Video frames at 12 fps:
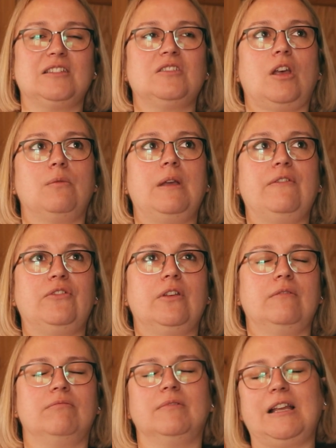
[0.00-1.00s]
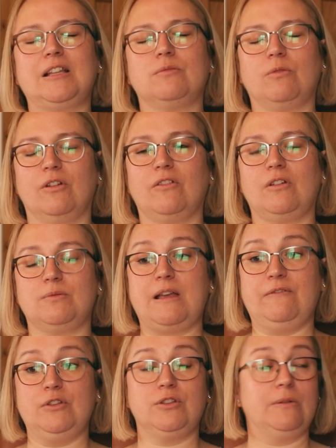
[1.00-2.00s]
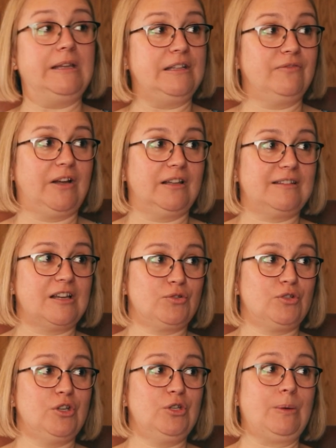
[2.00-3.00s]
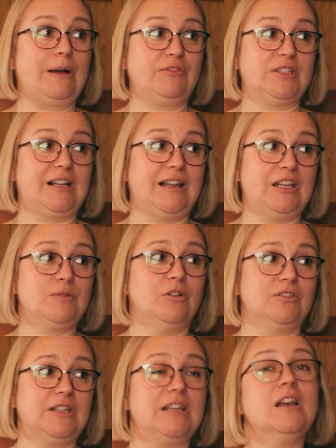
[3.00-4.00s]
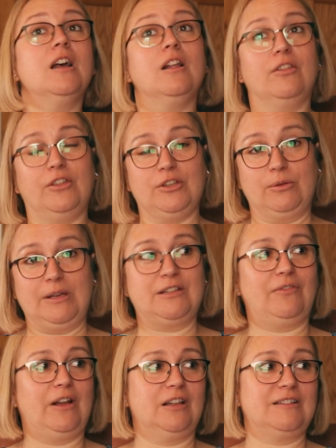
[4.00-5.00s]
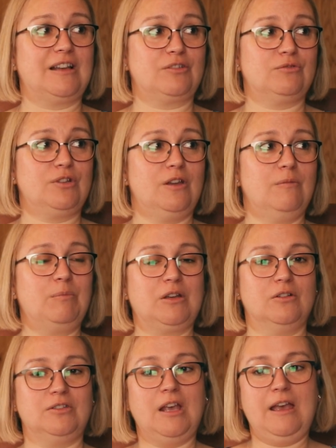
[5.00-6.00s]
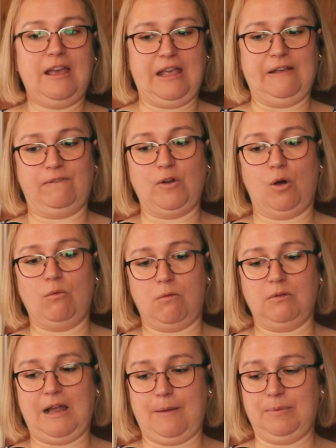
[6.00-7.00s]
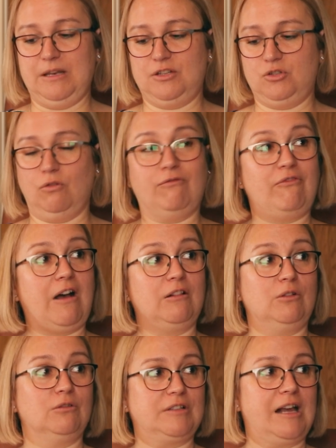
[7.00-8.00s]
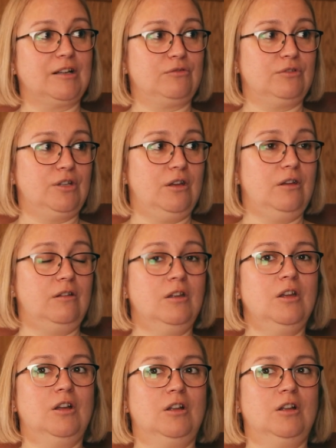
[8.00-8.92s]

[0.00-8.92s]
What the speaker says: So if it's one of those where if you do need to file a tax return, you have to tell HMRC that you need to file a tax return, because if not, what will happen is you'll file your tax return